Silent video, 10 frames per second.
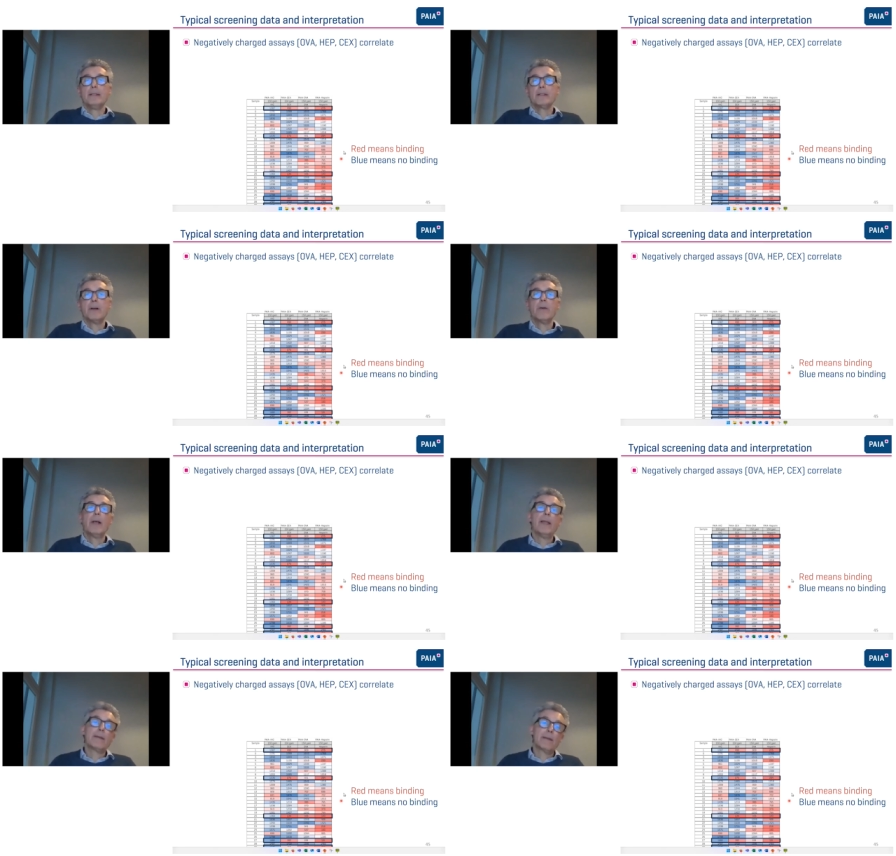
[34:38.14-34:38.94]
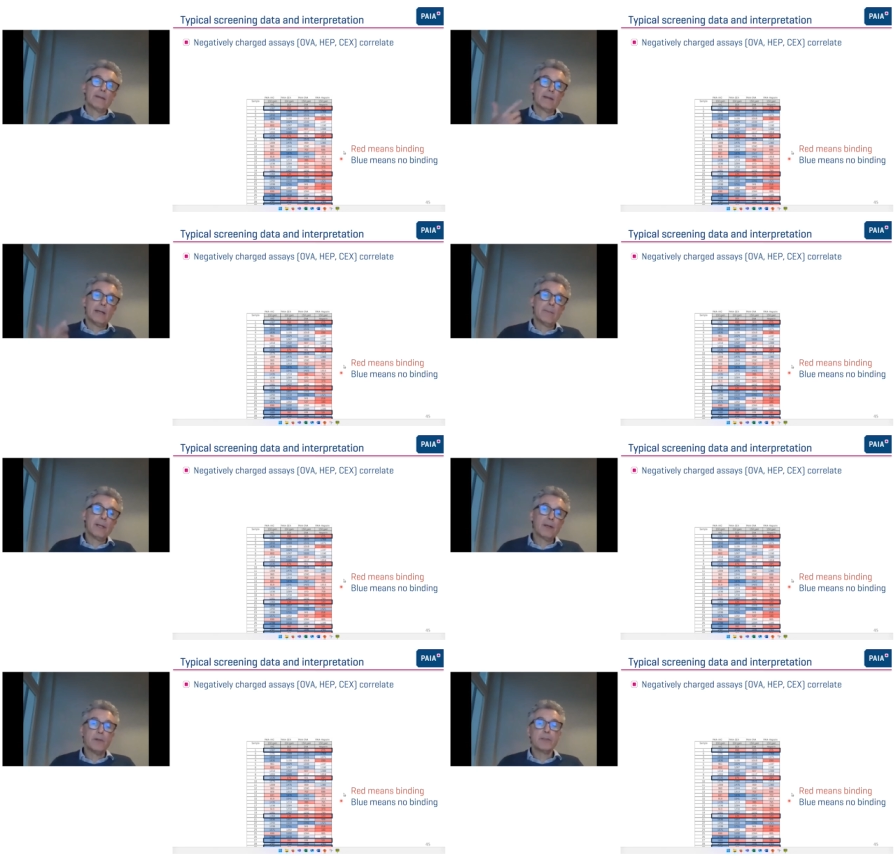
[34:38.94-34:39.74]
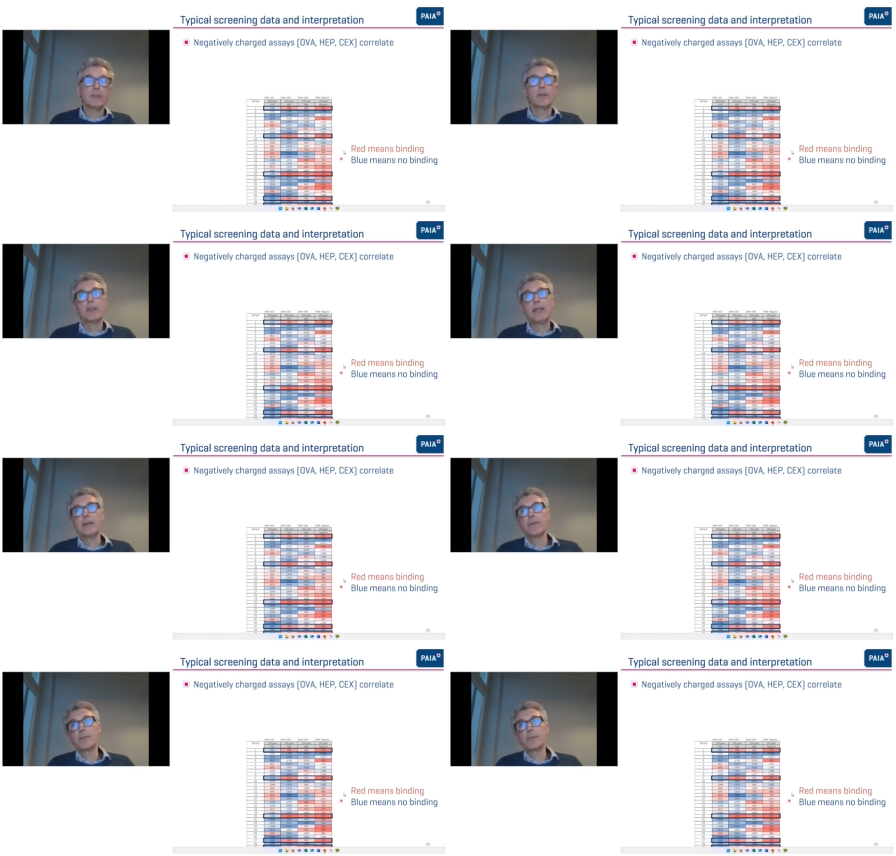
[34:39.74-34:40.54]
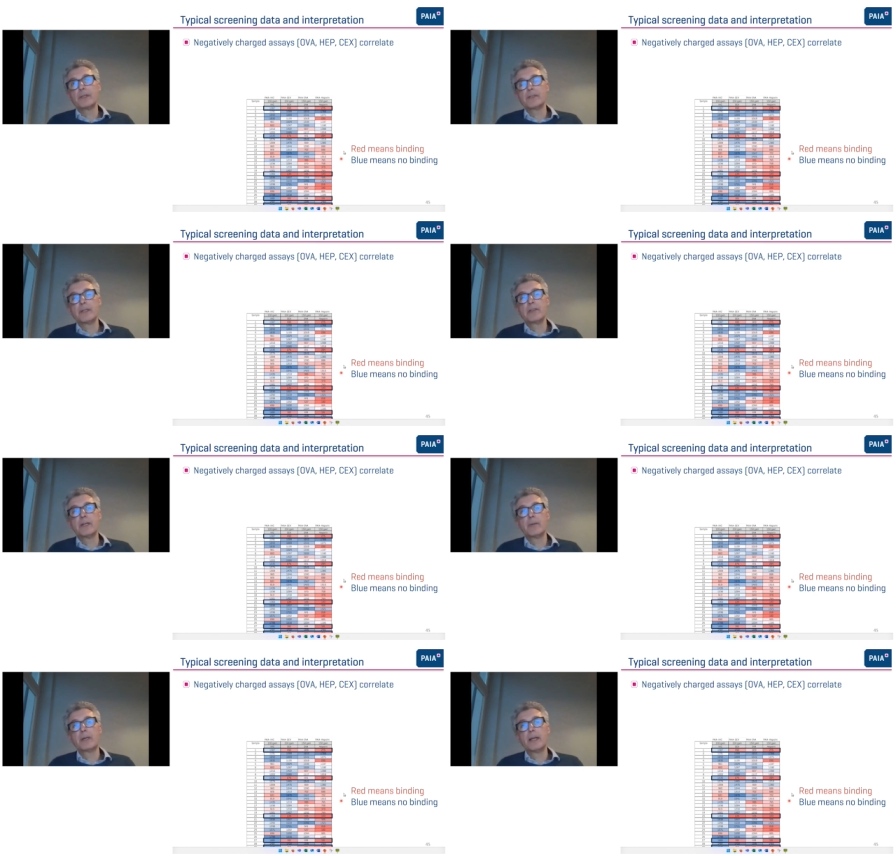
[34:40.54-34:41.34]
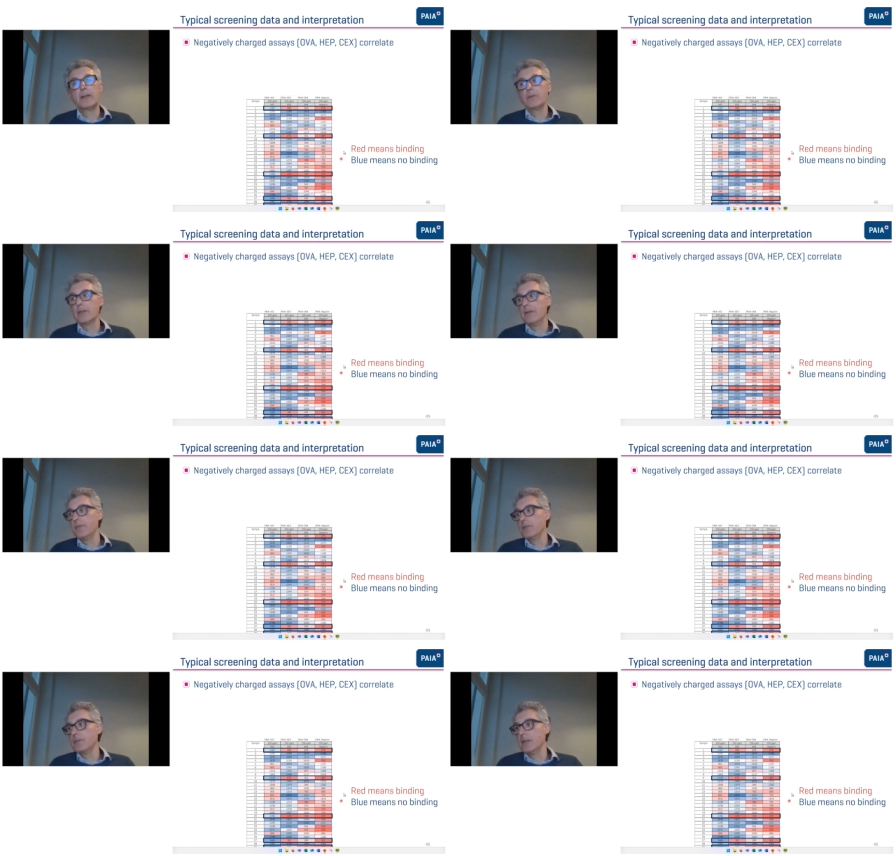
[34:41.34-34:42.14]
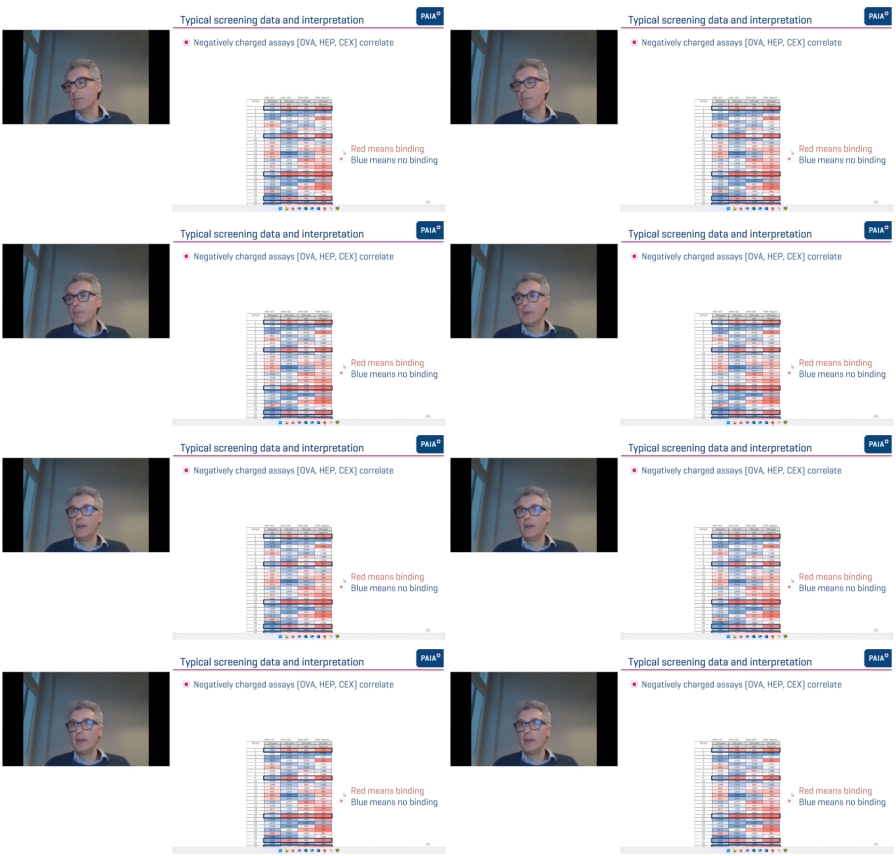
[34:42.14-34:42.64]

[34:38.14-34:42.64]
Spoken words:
So, and coming closer to the end of the presentation, I would like to give you some